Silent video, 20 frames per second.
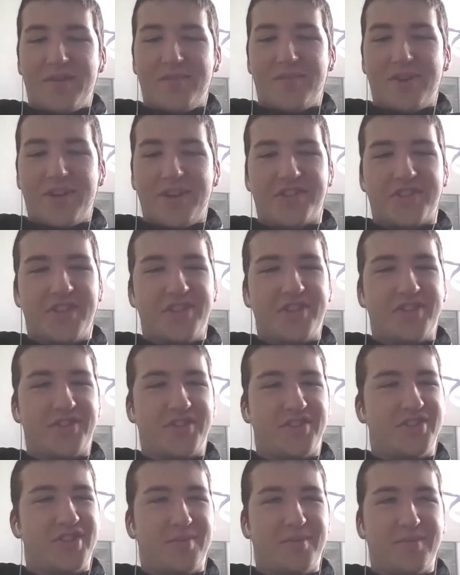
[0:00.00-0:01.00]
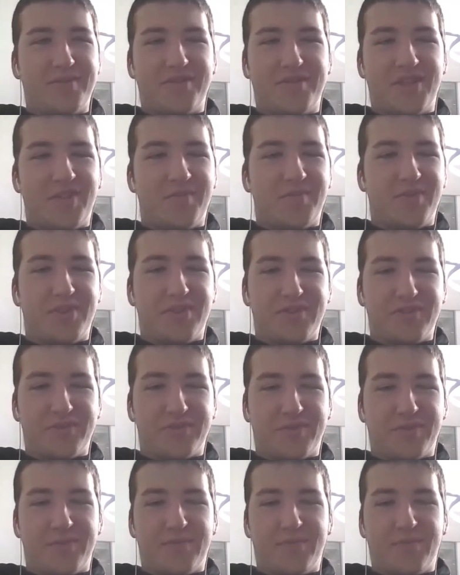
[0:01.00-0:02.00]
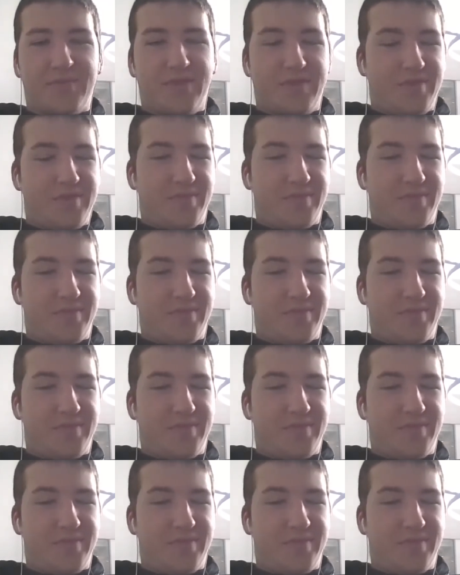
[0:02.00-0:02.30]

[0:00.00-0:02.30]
Brad senses a double team and knows where